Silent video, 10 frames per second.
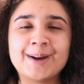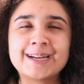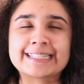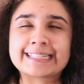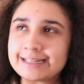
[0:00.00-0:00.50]

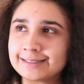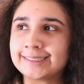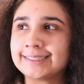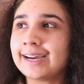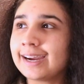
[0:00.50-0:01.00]

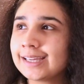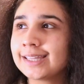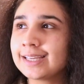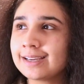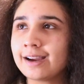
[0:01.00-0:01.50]
skill that I
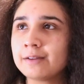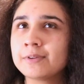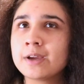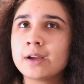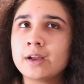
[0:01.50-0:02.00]
think I've
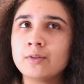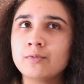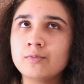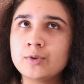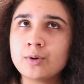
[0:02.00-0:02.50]

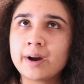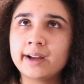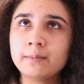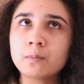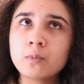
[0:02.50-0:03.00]

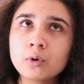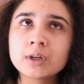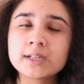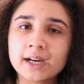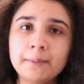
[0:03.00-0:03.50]
had more
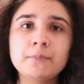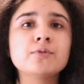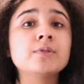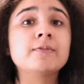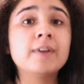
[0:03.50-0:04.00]
time
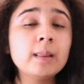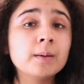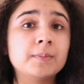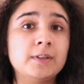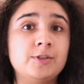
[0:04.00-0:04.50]
to
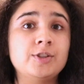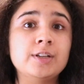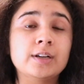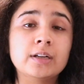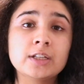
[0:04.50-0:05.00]
develop this
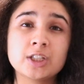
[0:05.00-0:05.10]
year,